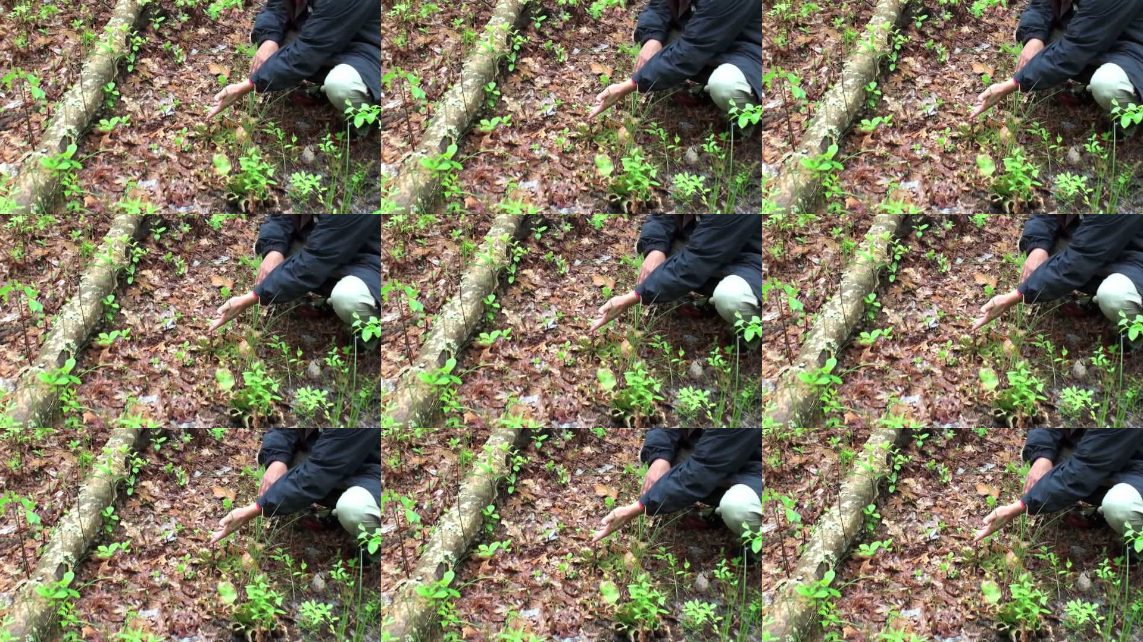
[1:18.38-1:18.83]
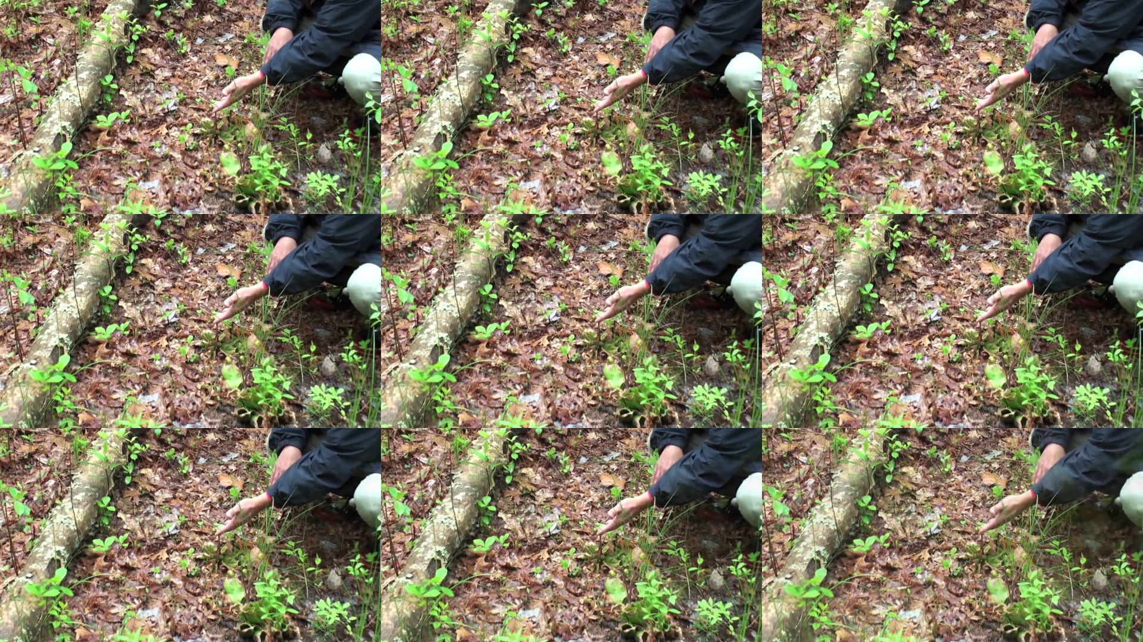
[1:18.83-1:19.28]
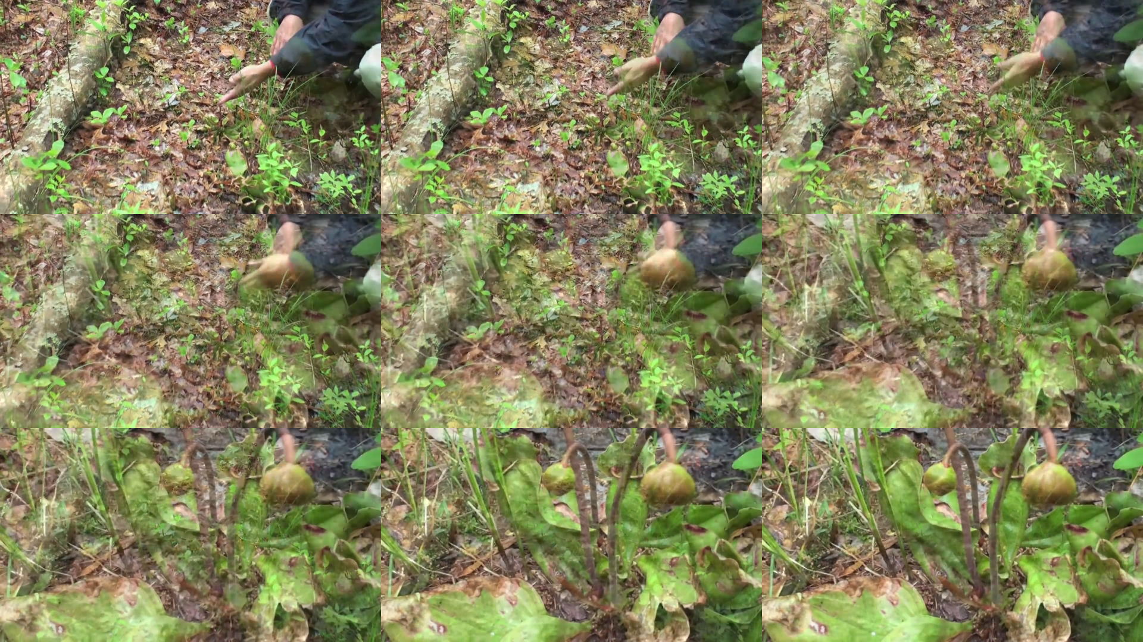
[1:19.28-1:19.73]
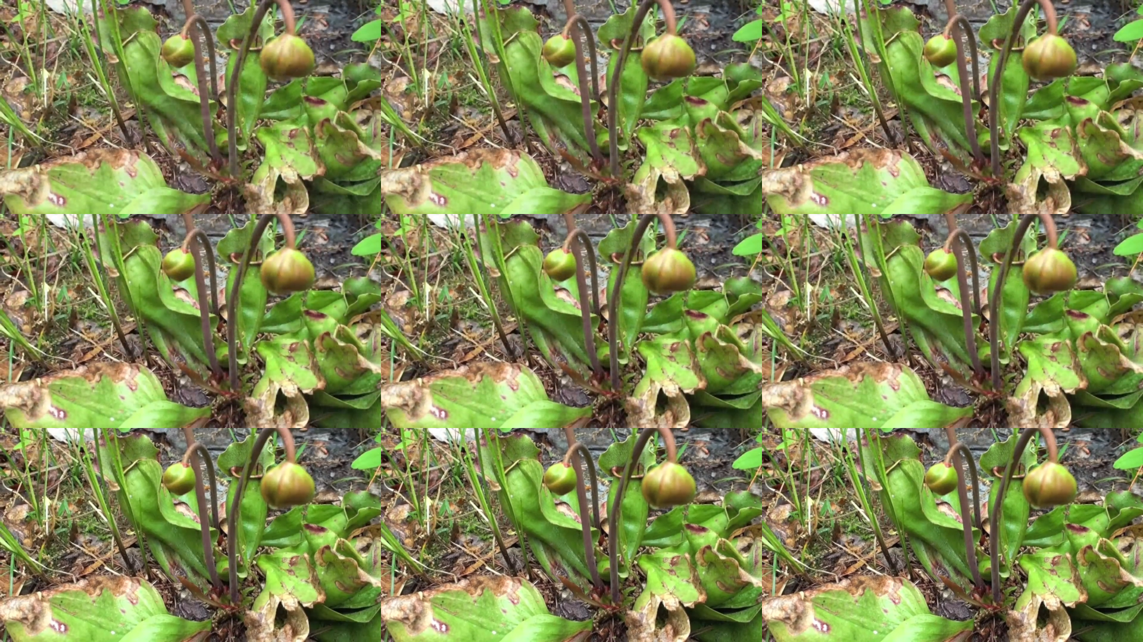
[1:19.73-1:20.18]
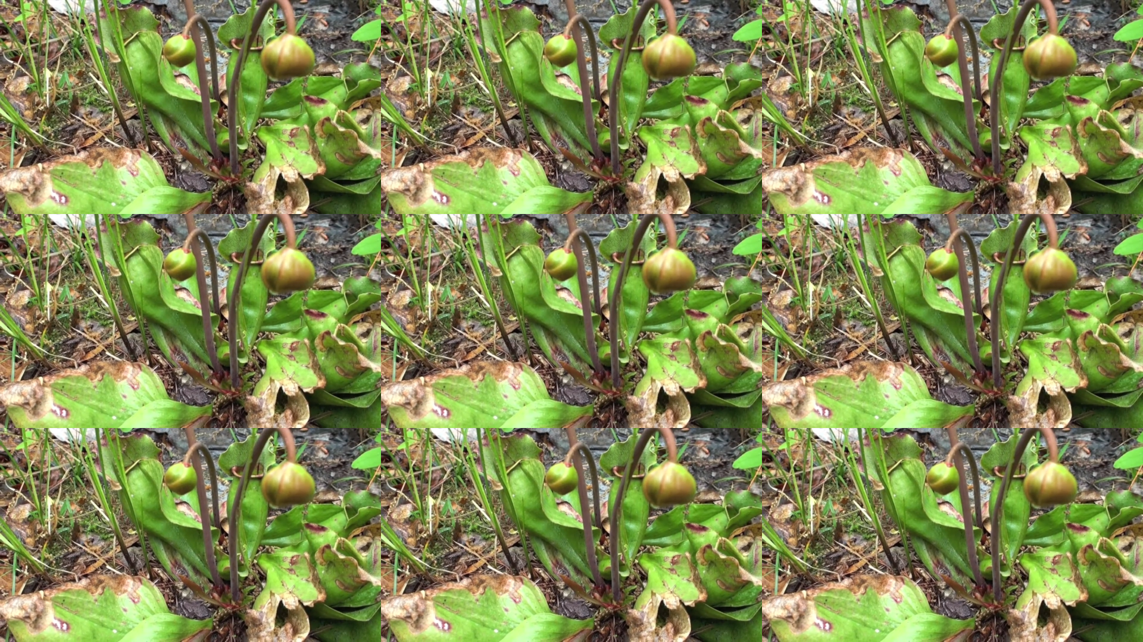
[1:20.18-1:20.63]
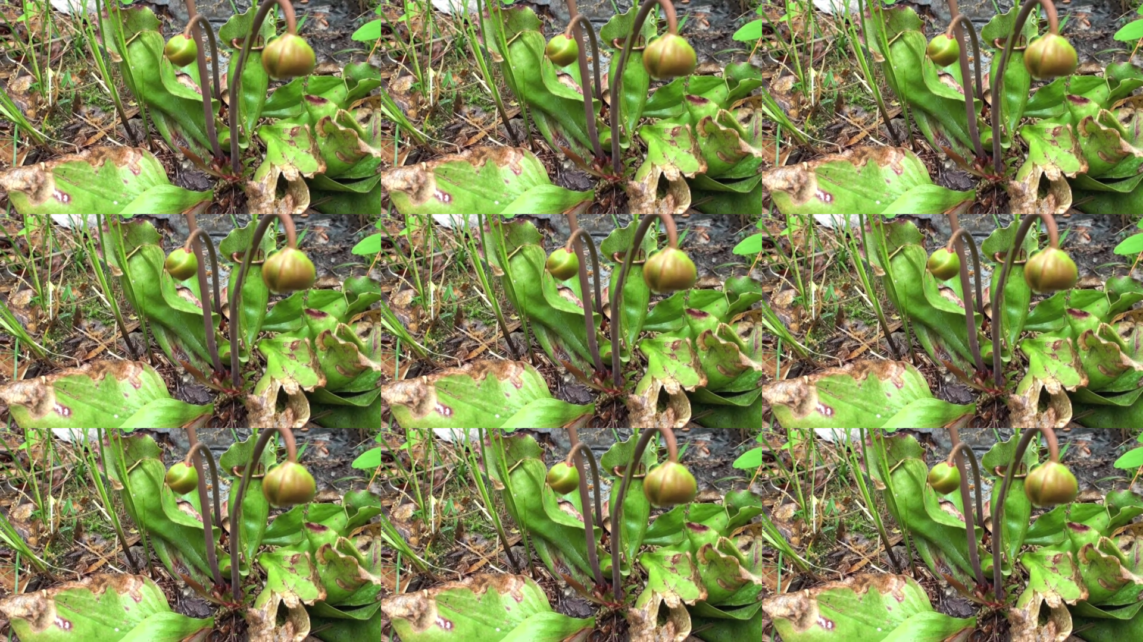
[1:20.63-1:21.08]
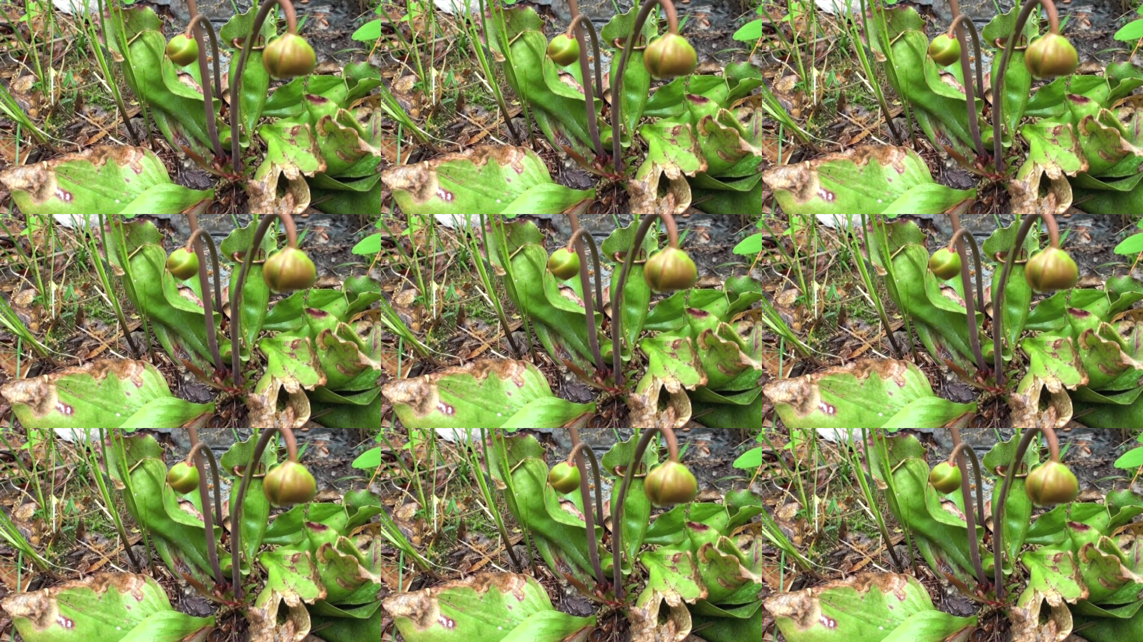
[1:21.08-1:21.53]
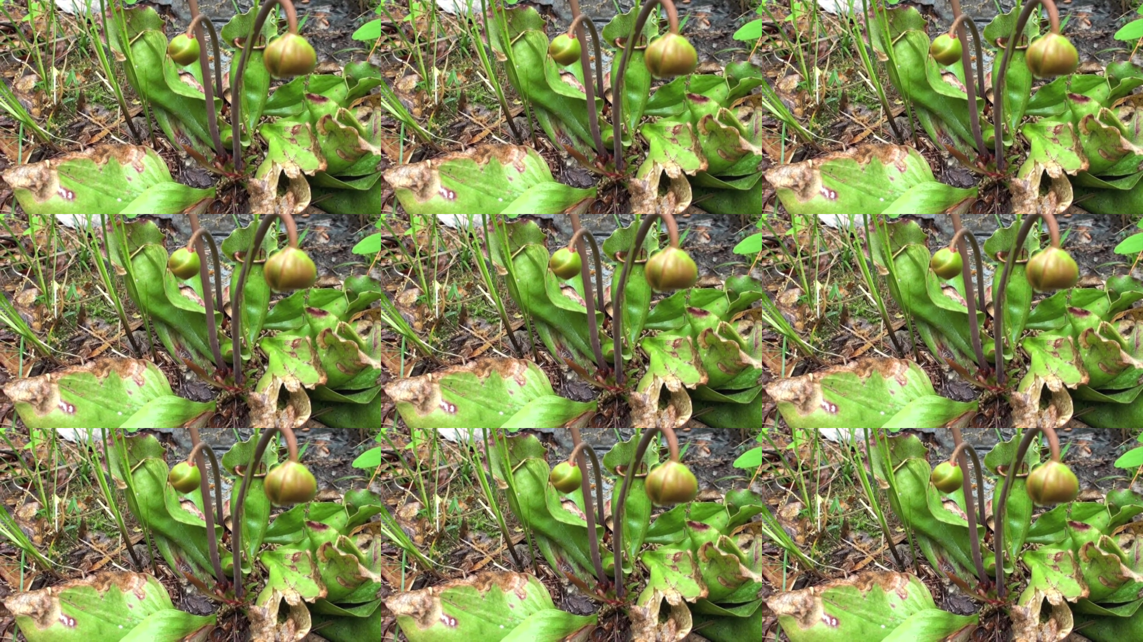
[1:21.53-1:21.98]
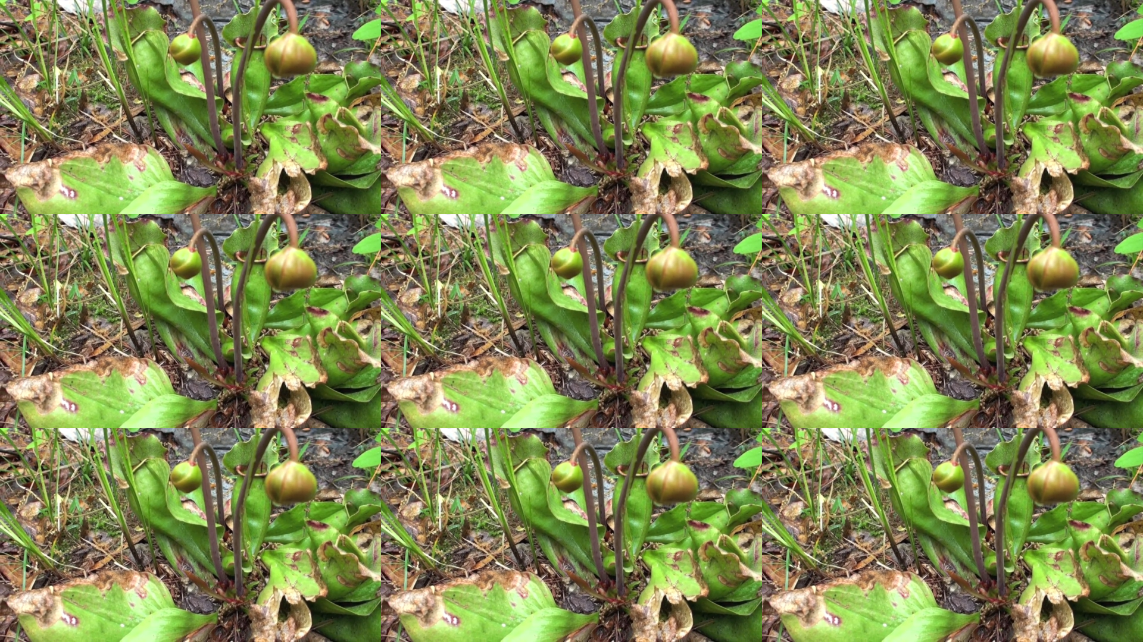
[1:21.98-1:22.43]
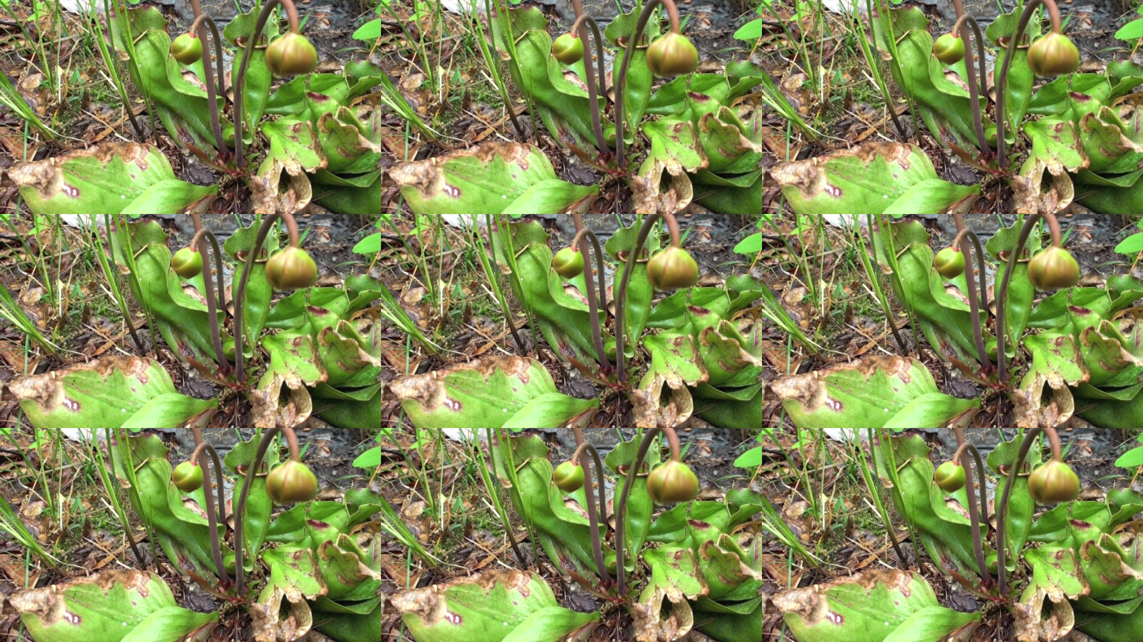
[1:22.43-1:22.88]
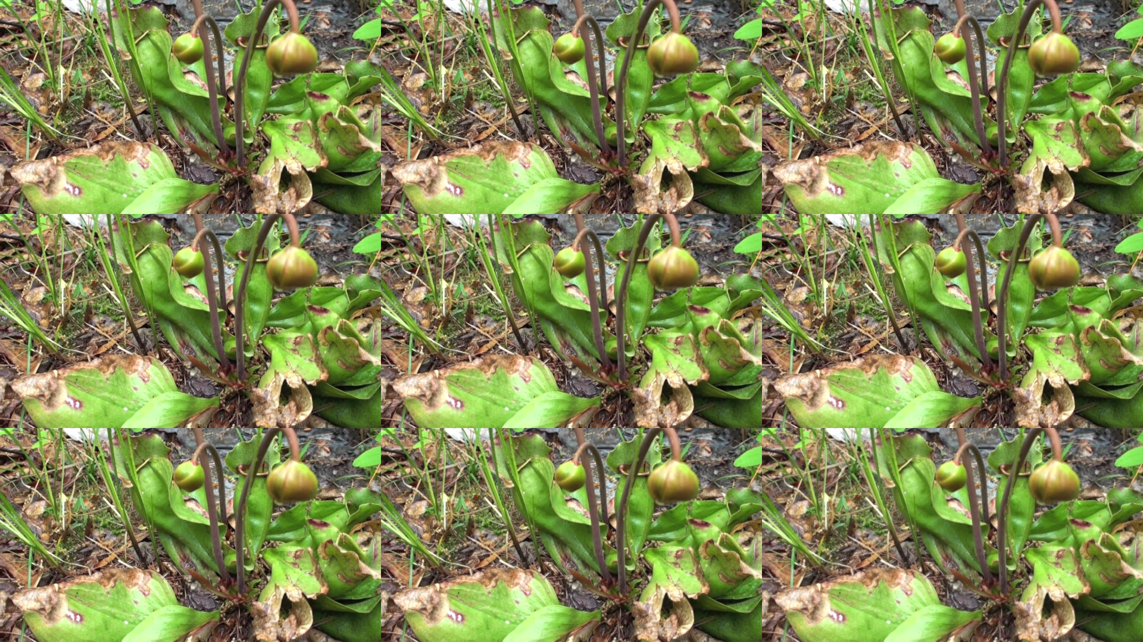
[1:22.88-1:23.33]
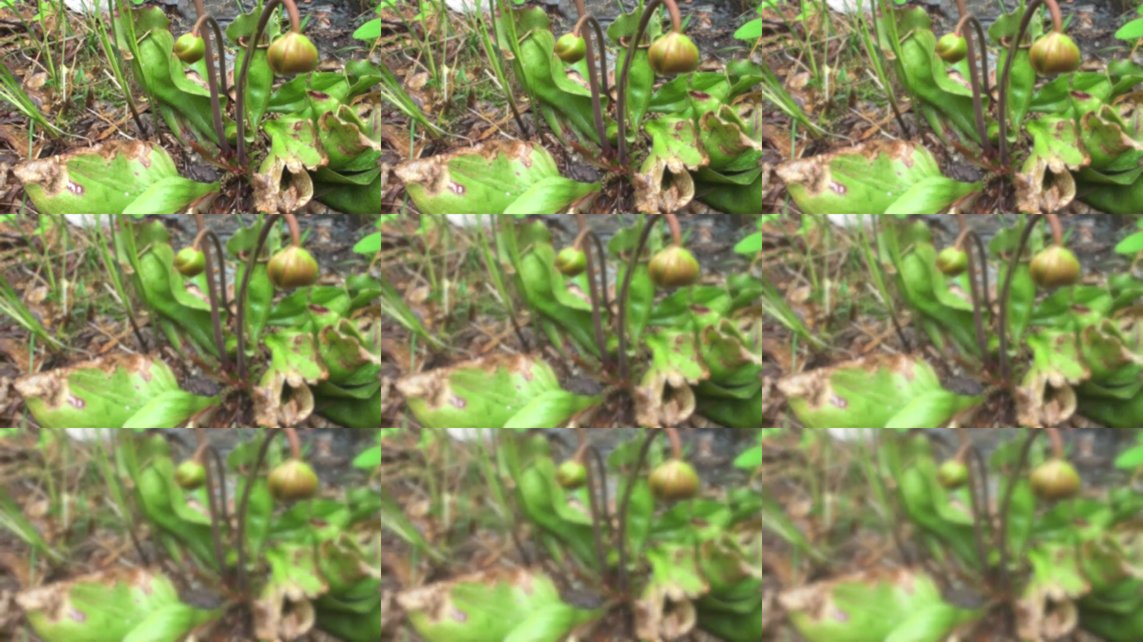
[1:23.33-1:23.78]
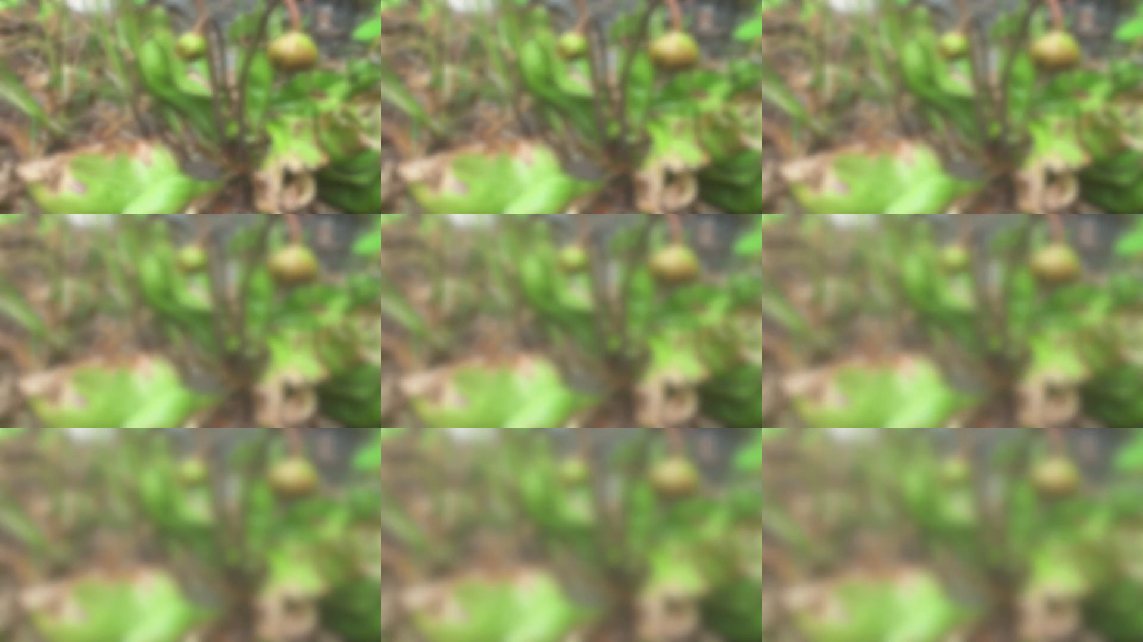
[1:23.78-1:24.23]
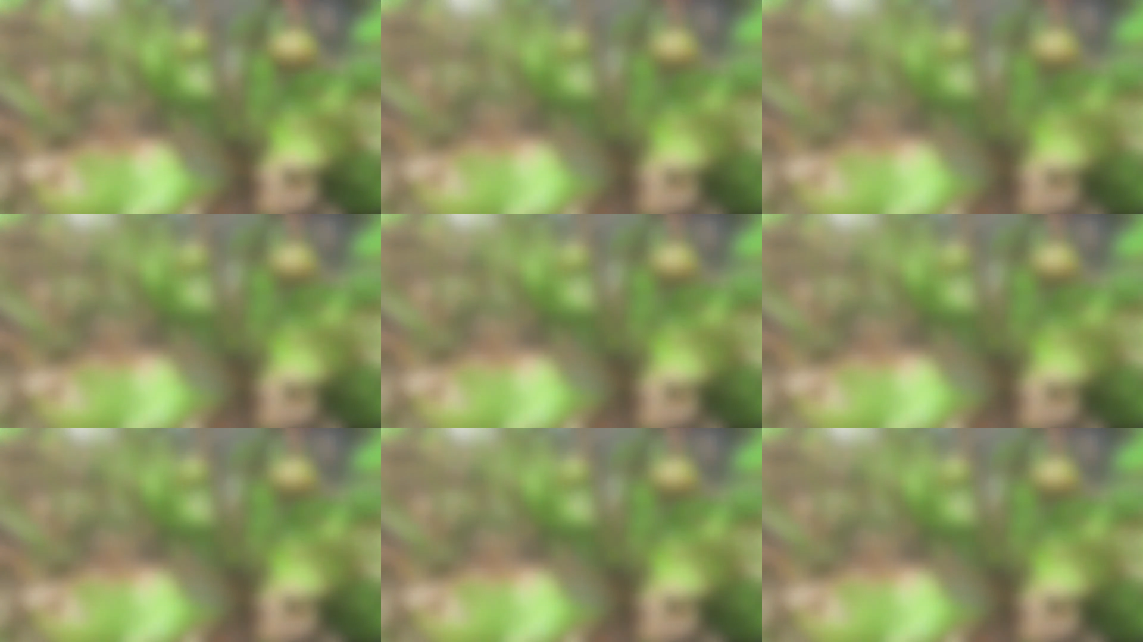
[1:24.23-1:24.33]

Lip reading: [unreadable: no face in view]